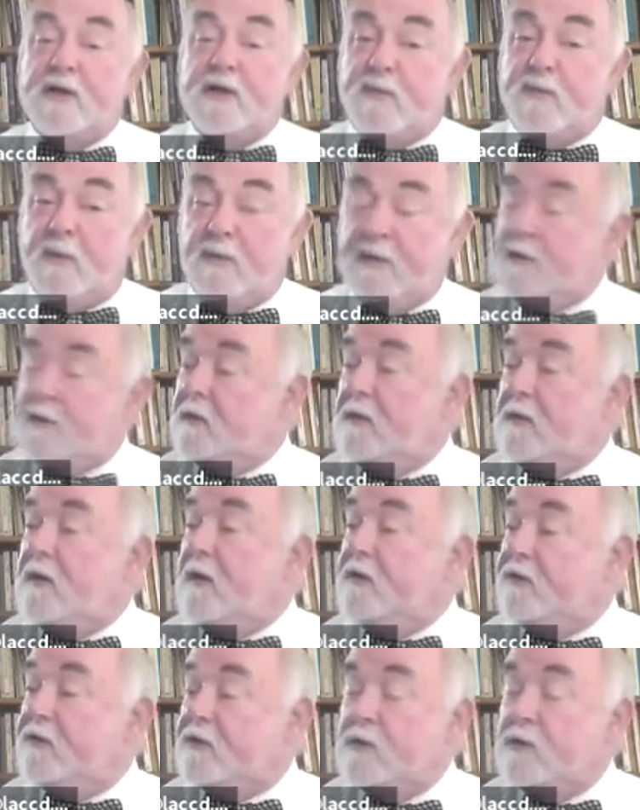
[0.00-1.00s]
public
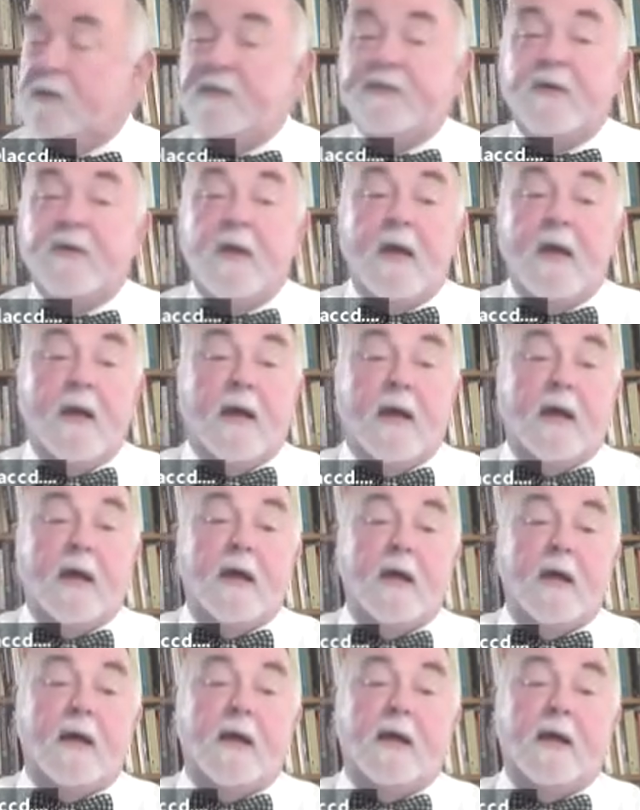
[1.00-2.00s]
schools.
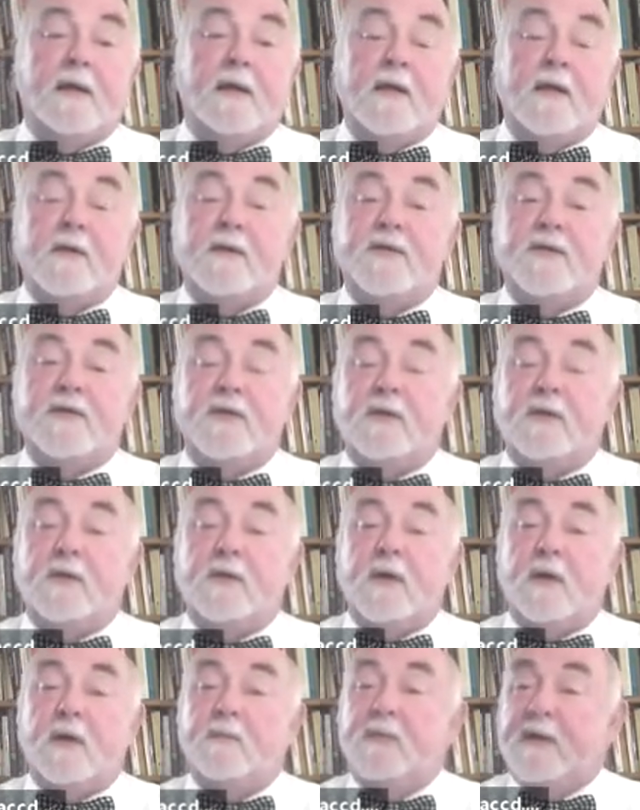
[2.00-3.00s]
Uh, another is certain
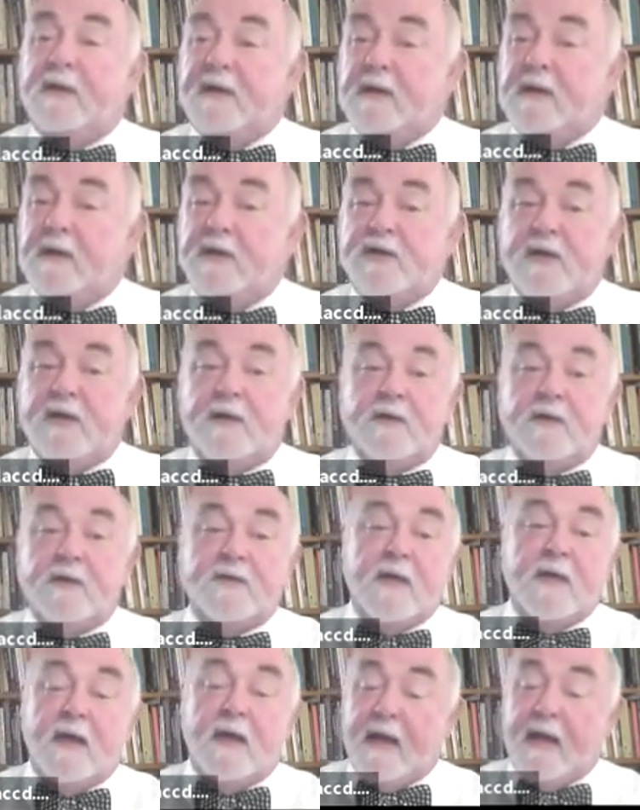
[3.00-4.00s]
uh, political agendas,
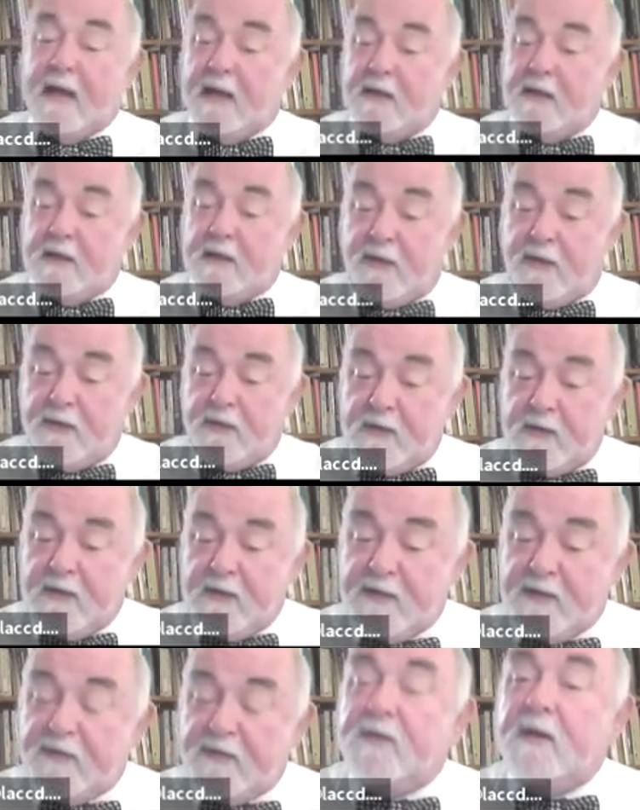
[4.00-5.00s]
and a third
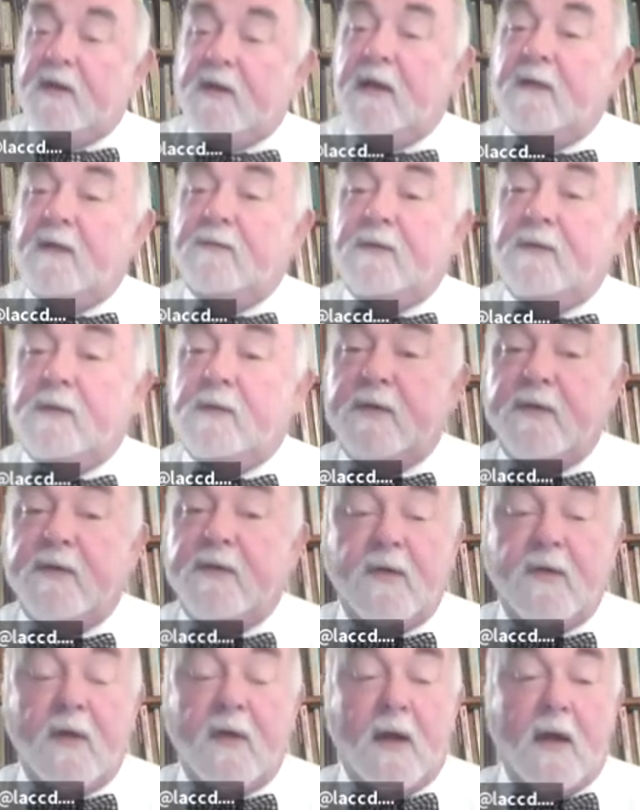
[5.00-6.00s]
is the
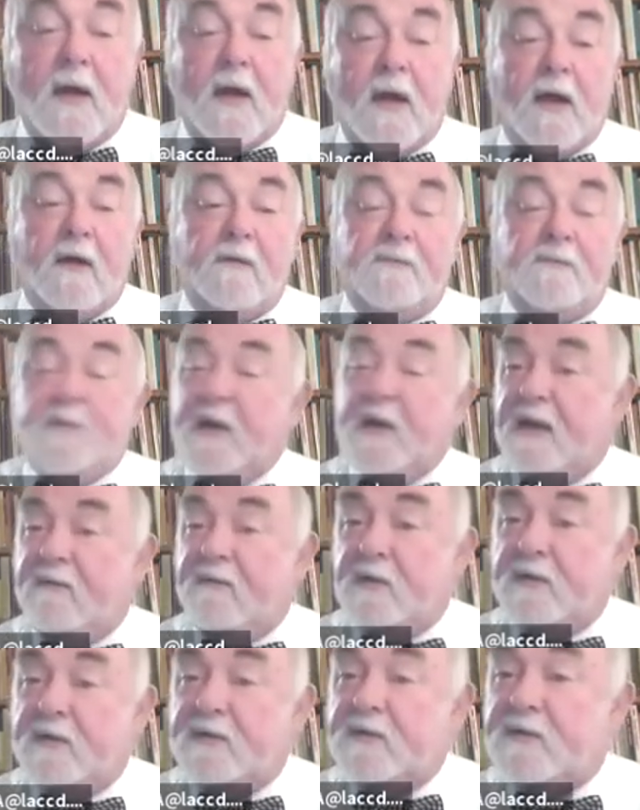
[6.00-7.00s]
influence of
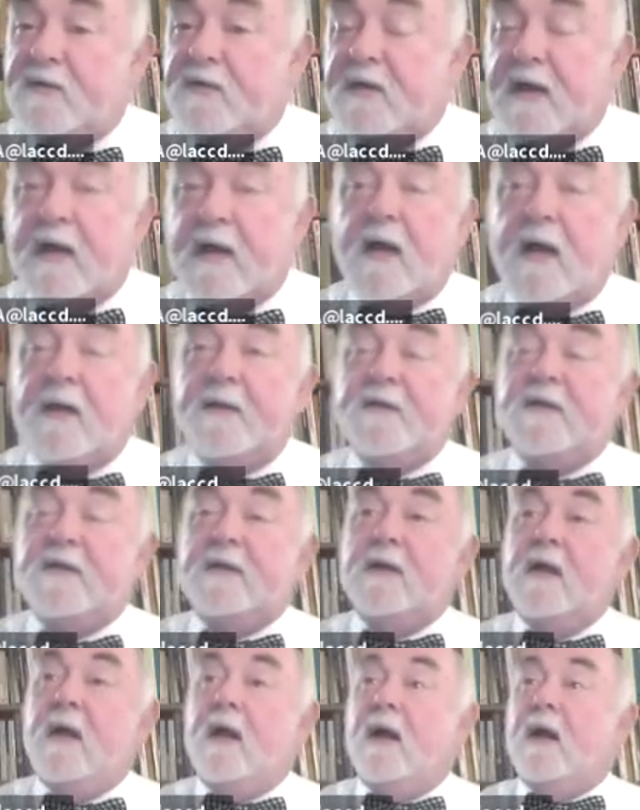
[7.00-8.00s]
behaviorist
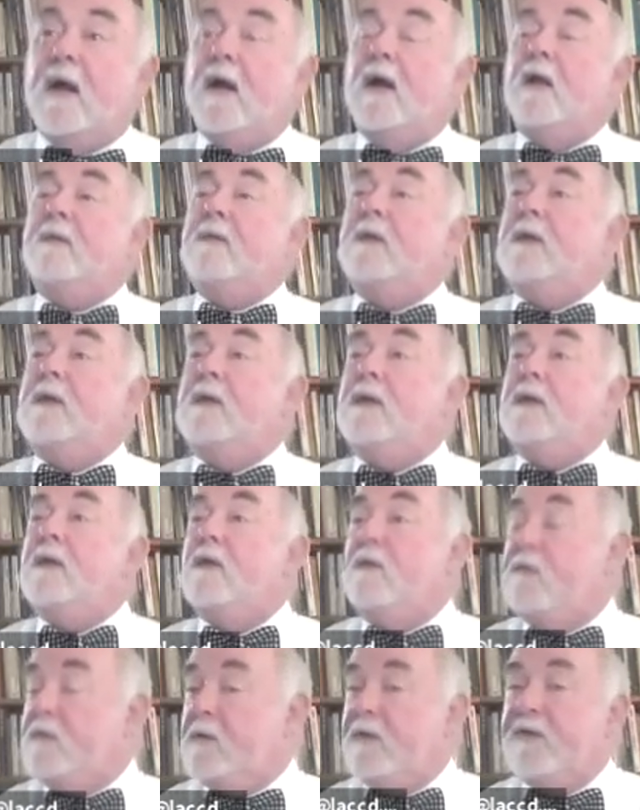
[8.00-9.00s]
psychology on the
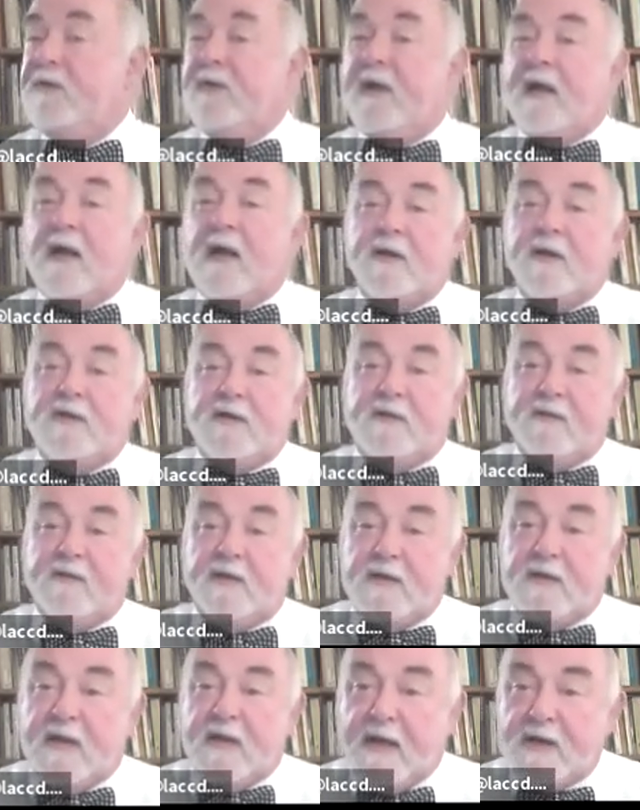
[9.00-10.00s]
overall psychology of
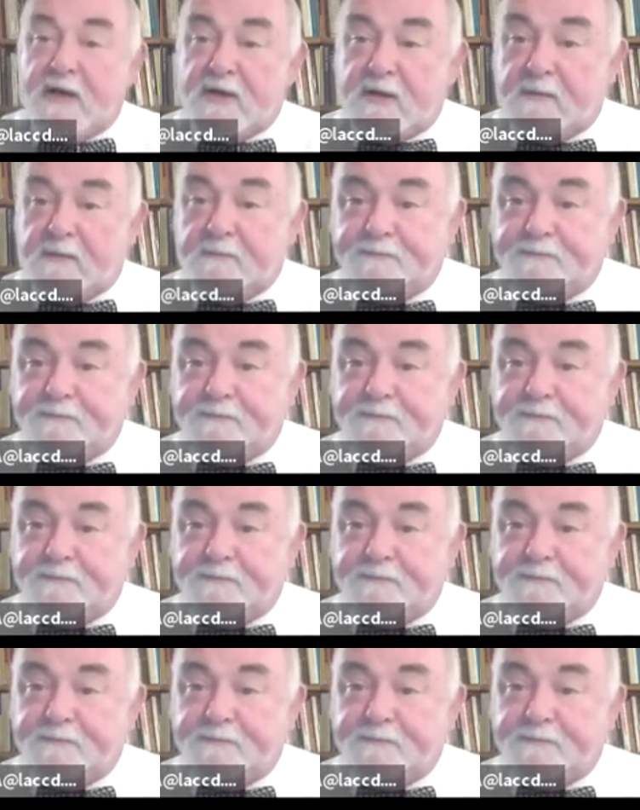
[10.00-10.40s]
education.